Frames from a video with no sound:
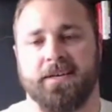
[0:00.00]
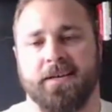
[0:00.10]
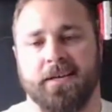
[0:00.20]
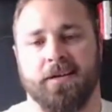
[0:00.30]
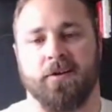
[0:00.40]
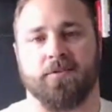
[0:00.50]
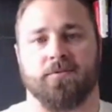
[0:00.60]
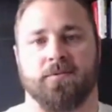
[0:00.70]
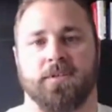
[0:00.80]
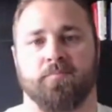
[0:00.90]
he he goes
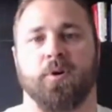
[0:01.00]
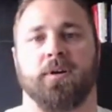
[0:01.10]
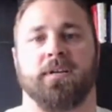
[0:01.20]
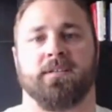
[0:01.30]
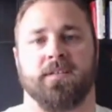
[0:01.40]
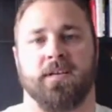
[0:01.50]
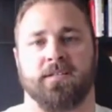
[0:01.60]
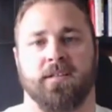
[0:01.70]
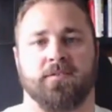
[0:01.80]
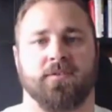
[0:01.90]
through in this book is
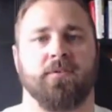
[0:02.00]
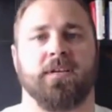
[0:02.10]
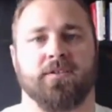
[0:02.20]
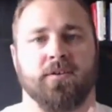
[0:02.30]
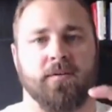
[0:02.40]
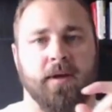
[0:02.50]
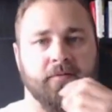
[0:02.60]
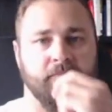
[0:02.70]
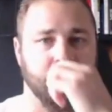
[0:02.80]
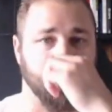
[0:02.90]
is that there's only a certain
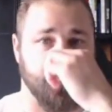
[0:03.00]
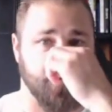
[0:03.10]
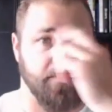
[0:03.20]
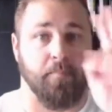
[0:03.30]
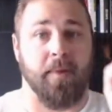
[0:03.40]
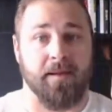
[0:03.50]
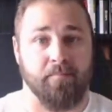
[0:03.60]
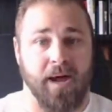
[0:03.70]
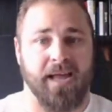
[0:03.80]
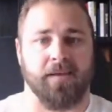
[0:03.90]
amount of people that are in the
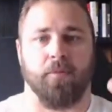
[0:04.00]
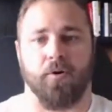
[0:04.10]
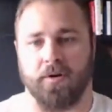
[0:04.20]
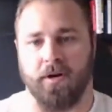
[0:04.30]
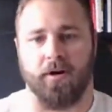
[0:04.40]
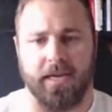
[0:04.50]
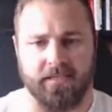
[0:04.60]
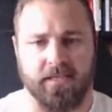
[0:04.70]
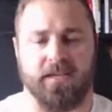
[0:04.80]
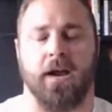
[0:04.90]
in buying mode. In our
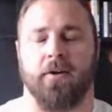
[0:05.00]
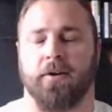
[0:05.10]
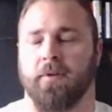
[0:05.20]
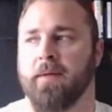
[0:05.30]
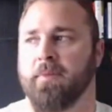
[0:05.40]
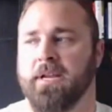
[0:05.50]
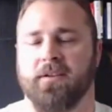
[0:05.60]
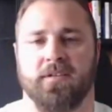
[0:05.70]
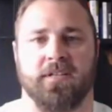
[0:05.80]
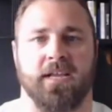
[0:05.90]
case, that's hiring, right? But he
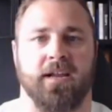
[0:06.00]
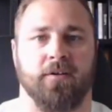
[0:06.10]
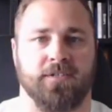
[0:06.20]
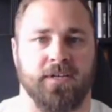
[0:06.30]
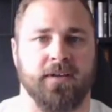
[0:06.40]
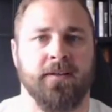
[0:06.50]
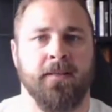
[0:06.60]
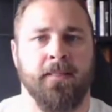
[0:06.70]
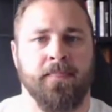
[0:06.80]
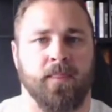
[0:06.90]
uses the analogy
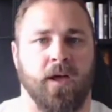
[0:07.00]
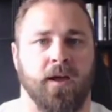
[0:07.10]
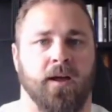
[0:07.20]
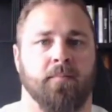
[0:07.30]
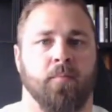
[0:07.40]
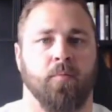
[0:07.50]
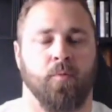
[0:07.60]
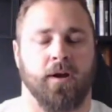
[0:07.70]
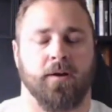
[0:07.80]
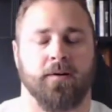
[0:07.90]
um,
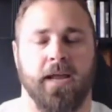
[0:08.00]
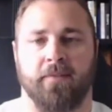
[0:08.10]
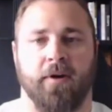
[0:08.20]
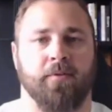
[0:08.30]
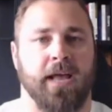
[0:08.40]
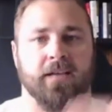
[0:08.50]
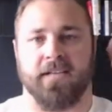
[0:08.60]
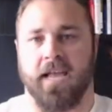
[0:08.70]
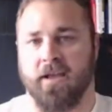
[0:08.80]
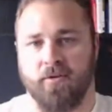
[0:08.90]
where, hey, if I were to
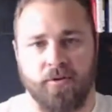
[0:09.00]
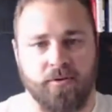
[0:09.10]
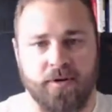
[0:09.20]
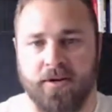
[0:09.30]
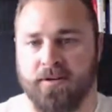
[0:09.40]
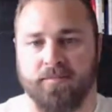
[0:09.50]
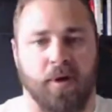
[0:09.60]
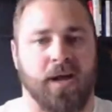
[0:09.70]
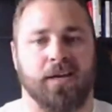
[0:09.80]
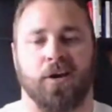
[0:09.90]
ask, hey, who here is
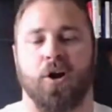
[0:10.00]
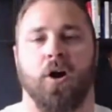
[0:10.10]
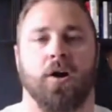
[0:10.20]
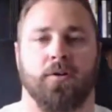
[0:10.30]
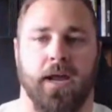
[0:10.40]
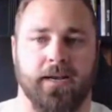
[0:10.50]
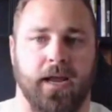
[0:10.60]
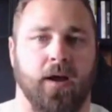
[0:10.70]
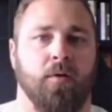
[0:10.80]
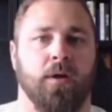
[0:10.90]
buying a car right
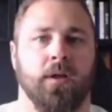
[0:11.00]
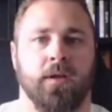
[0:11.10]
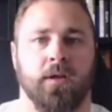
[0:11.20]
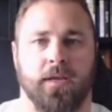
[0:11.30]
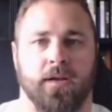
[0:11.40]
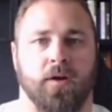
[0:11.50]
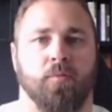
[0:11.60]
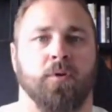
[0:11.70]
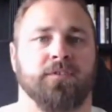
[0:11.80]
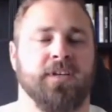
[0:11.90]
now? You
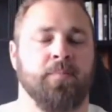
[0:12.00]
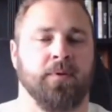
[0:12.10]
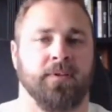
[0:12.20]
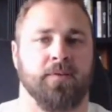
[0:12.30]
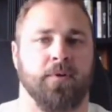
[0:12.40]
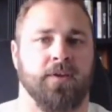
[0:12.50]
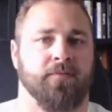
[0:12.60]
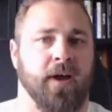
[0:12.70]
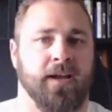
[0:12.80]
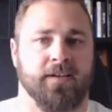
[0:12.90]
know, well, typically what you
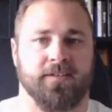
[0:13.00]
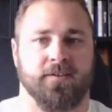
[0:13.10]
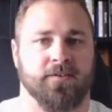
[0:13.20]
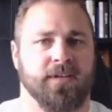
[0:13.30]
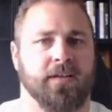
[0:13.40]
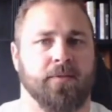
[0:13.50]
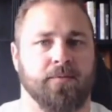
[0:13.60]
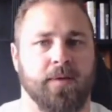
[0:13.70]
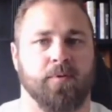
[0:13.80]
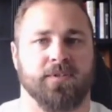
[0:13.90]
find is that there's like
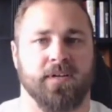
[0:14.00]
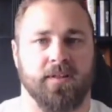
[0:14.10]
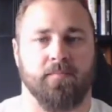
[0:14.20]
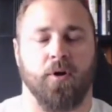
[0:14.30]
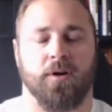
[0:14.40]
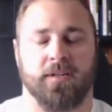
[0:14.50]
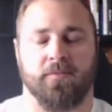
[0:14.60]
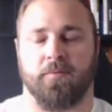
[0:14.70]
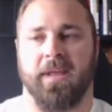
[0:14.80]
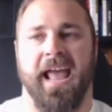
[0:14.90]
three percent of the market
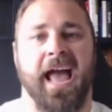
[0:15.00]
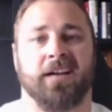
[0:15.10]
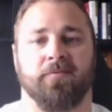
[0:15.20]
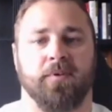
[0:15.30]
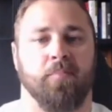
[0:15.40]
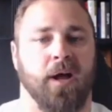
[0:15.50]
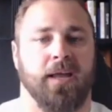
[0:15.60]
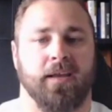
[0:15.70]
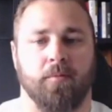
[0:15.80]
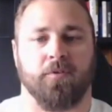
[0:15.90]
that would be actively
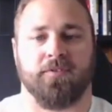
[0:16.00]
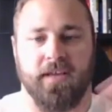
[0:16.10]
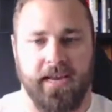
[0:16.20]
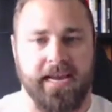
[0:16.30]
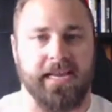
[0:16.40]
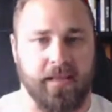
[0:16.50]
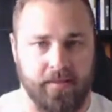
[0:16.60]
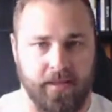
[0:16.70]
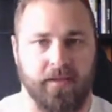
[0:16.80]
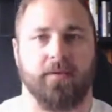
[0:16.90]
buying almost
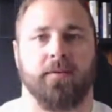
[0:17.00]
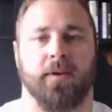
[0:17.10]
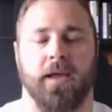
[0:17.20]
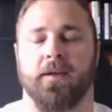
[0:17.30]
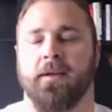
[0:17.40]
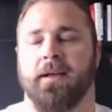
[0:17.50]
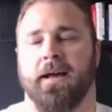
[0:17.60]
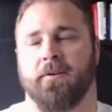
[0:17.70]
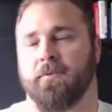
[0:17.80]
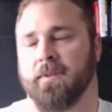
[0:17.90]
anything. Okay,
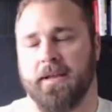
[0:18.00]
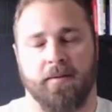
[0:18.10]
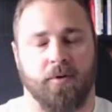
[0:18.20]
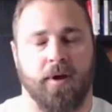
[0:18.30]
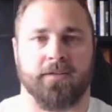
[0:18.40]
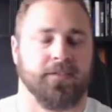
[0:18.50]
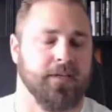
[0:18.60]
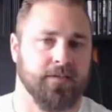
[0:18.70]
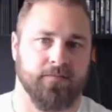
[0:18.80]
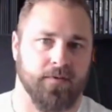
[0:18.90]
I don't know what that number
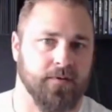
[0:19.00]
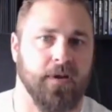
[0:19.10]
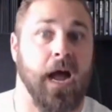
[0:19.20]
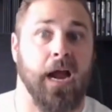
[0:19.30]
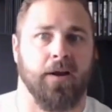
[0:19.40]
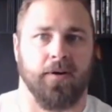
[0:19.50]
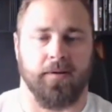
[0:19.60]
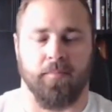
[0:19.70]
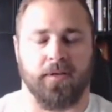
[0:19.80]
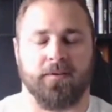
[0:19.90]
actually is for
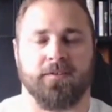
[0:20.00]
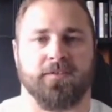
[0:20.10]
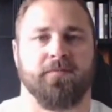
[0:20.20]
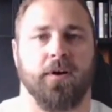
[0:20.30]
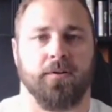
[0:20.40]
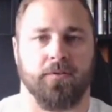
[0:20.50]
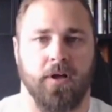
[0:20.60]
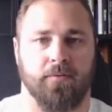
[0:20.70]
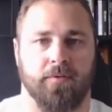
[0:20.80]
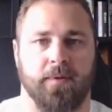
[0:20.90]
hiring, but just follow
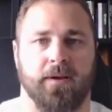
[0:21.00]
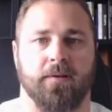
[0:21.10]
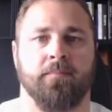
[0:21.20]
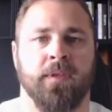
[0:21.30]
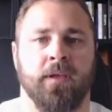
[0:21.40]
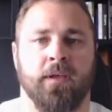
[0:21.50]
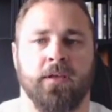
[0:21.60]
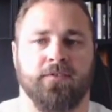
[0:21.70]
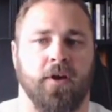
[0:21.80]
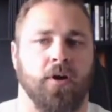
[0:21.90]
along with me here.
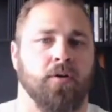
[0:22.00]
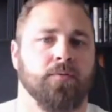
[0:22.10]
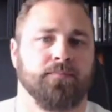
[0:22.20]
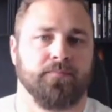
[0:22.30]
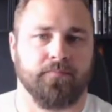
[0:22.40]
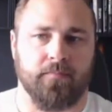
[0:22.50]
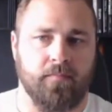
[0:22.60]
So